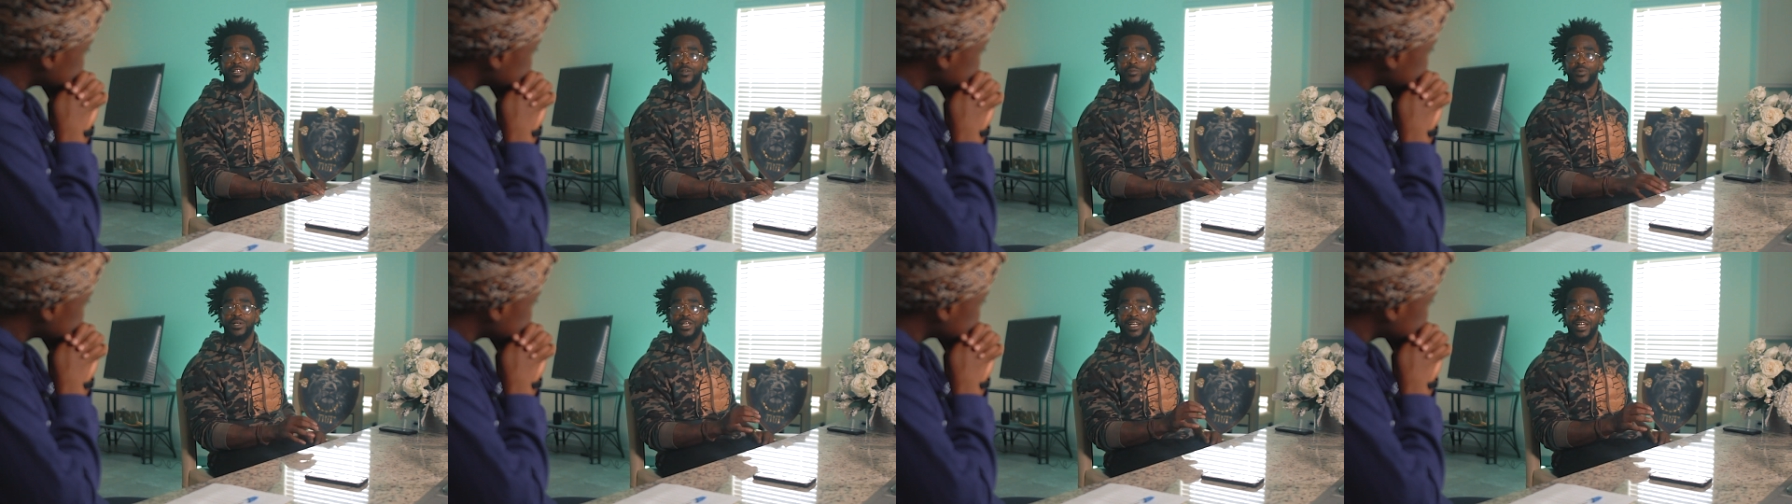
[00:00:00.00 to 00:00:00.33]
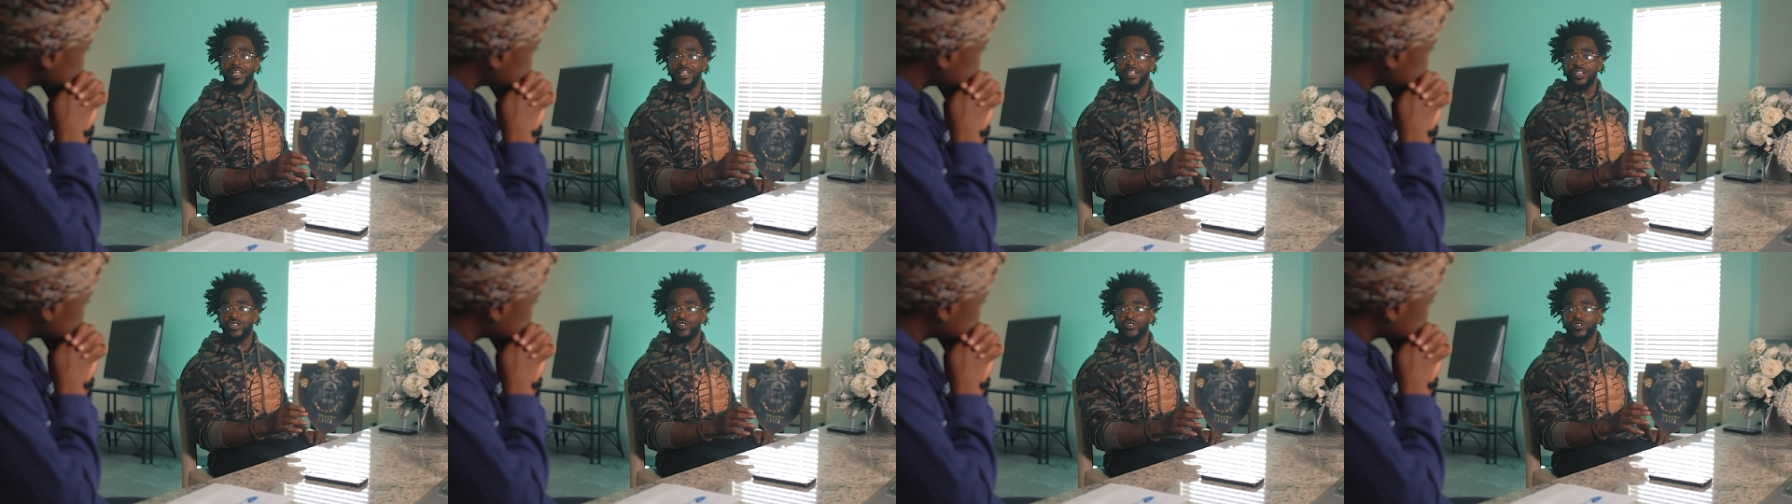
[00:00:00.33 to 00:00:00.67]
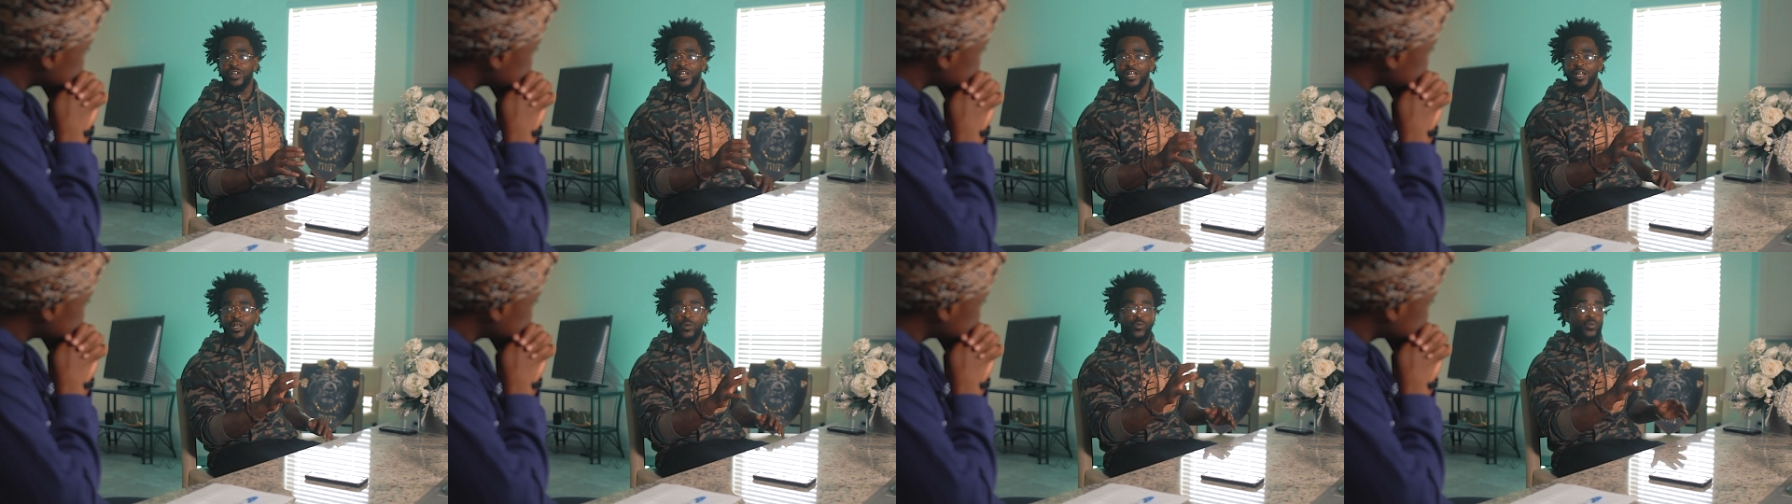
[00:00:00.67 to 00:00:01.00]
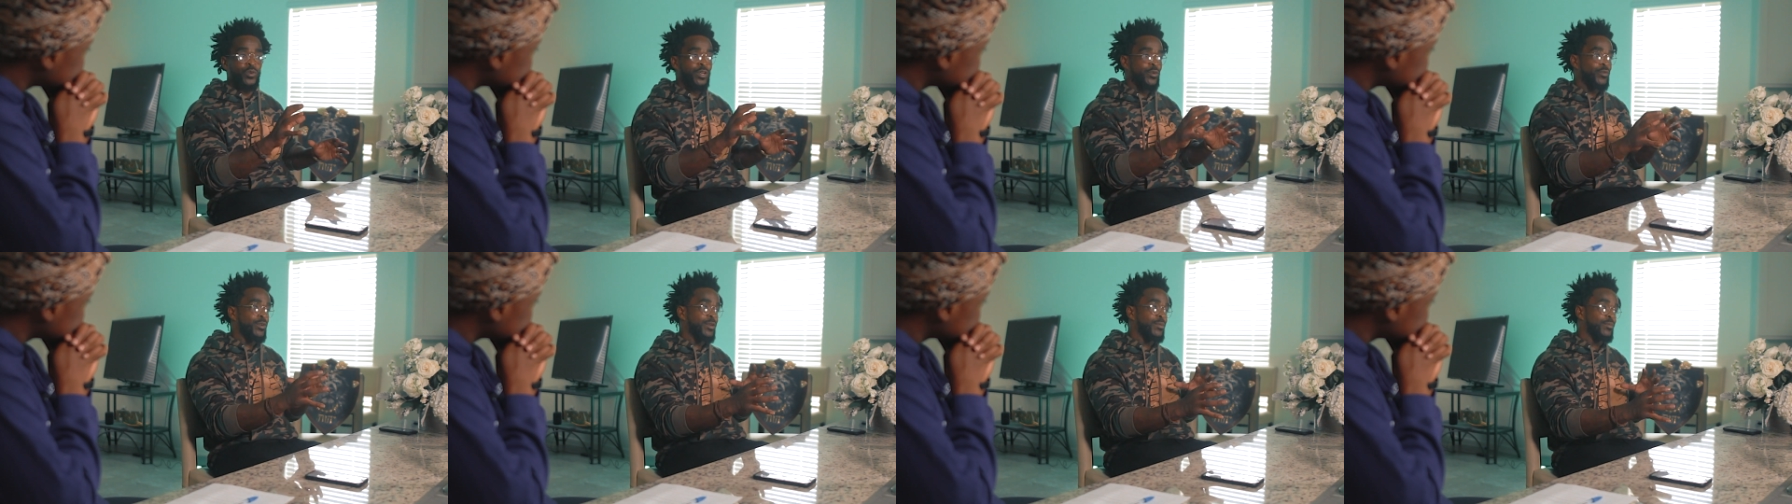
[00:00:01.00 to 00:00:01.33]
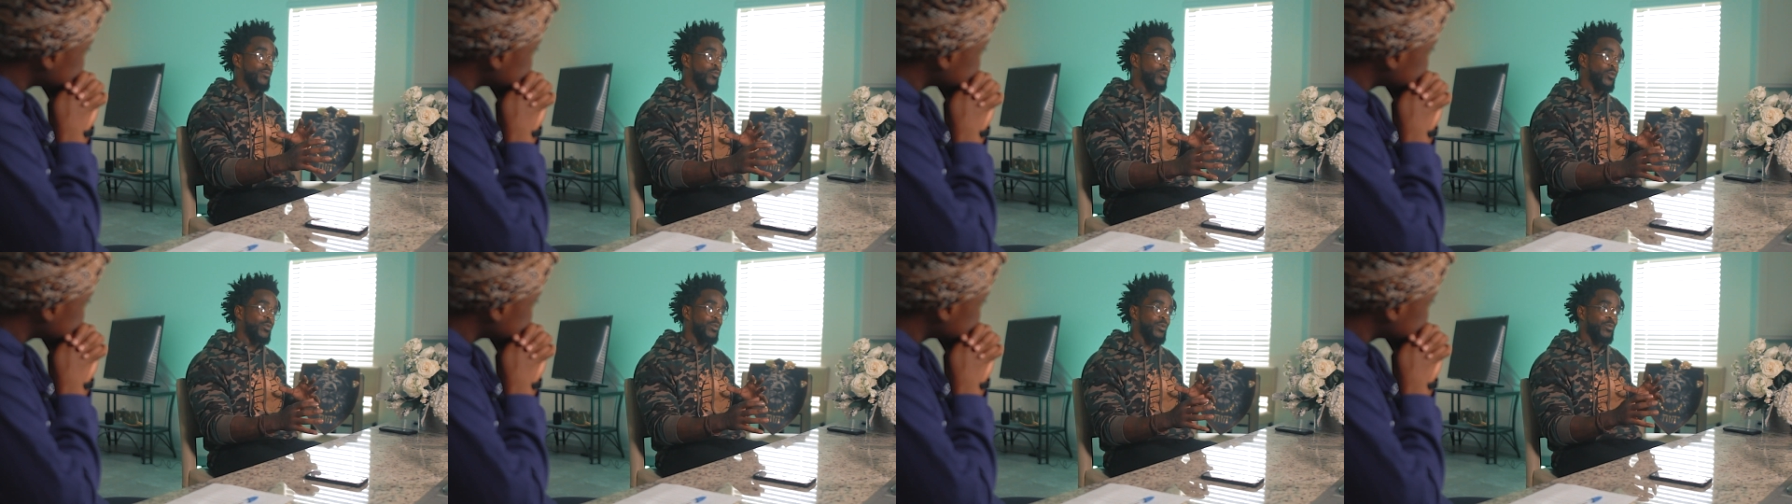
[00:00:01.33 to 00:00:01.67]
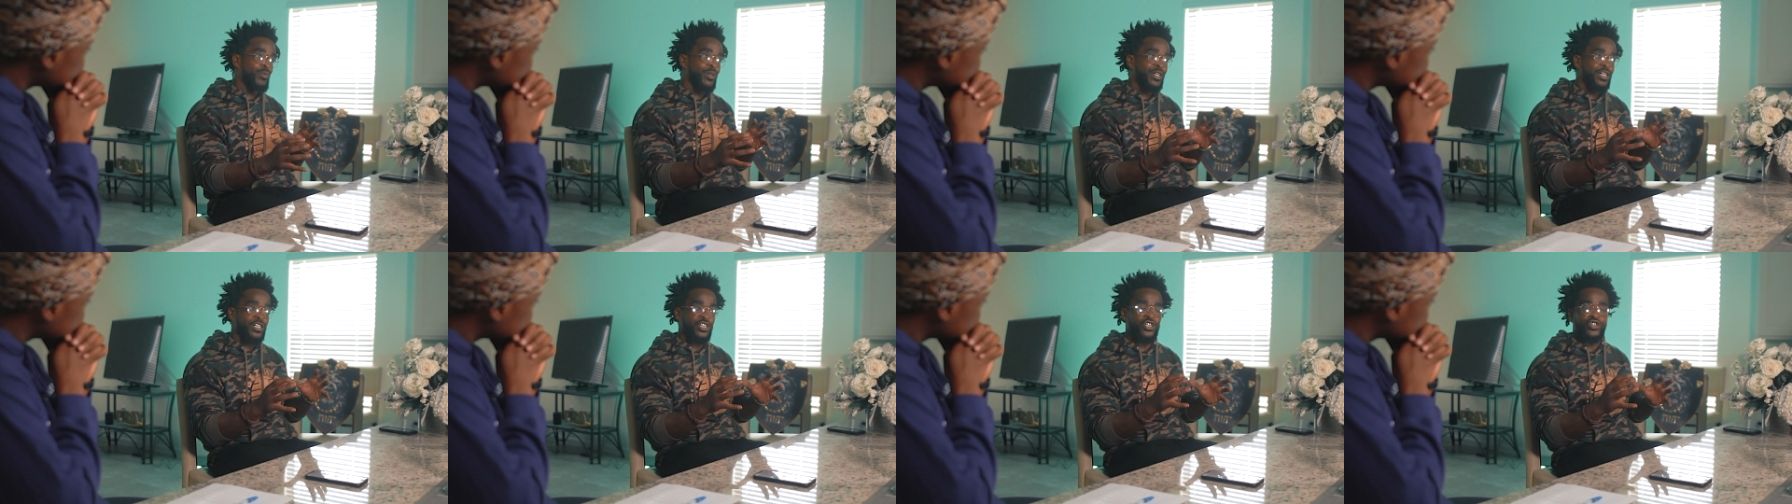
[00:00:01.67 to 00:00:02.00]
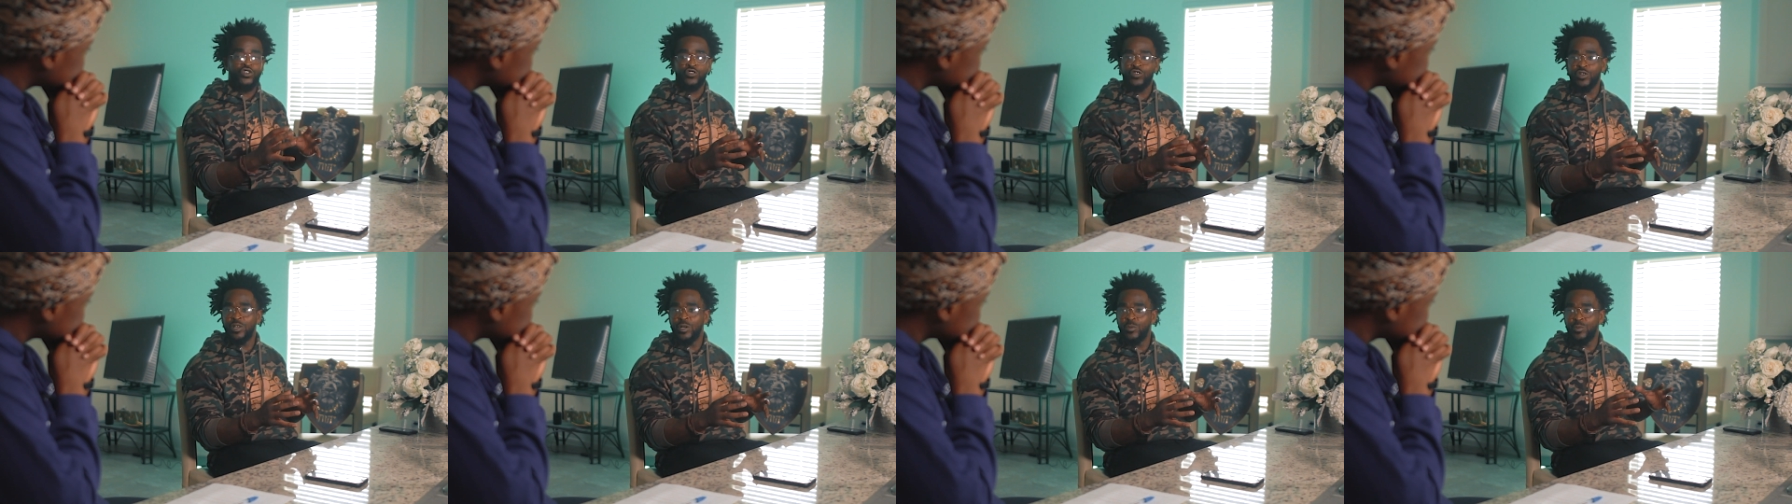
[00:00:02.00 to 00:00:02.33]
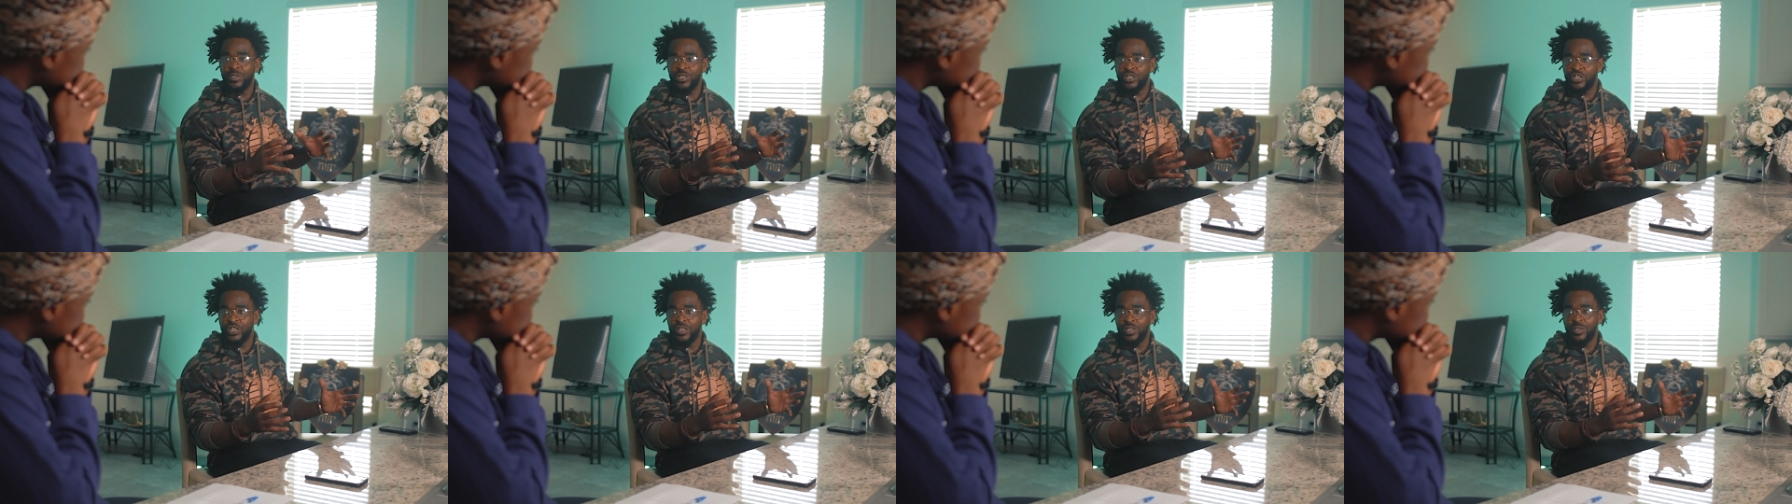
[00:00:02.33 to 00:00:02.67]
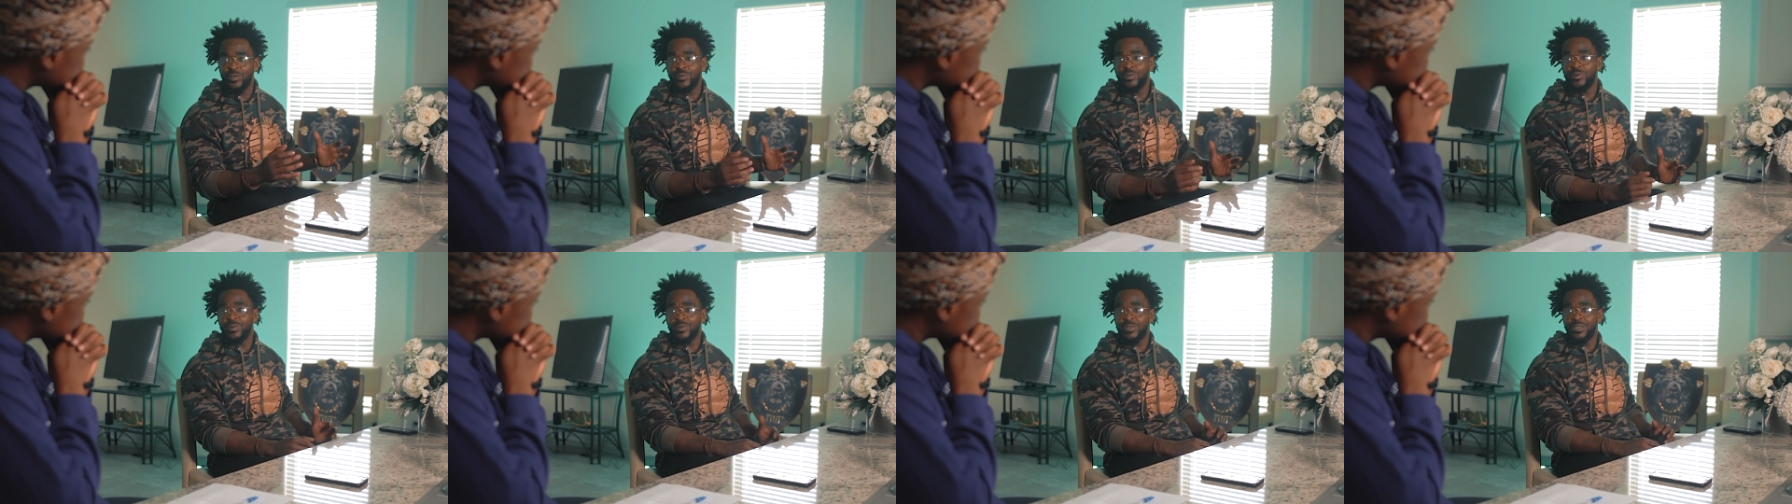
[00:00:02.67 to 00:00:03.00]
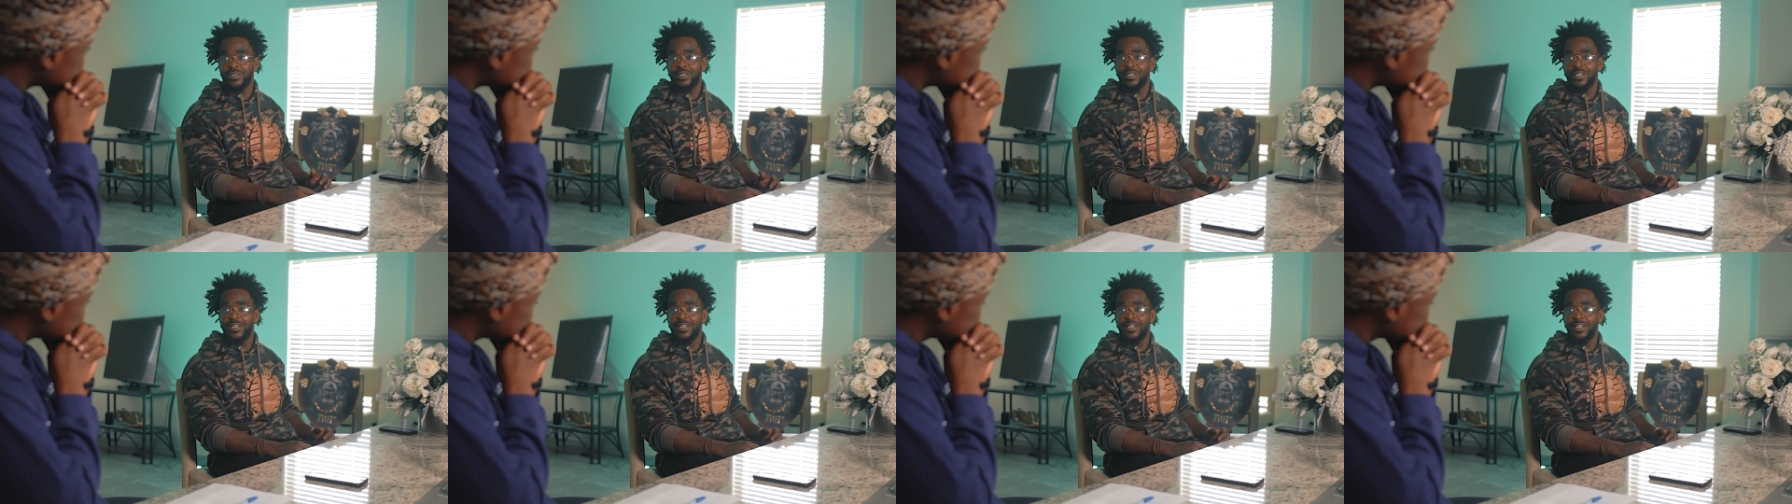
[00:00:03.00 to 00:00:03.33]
We illustrate. We we move. We construct. We generals.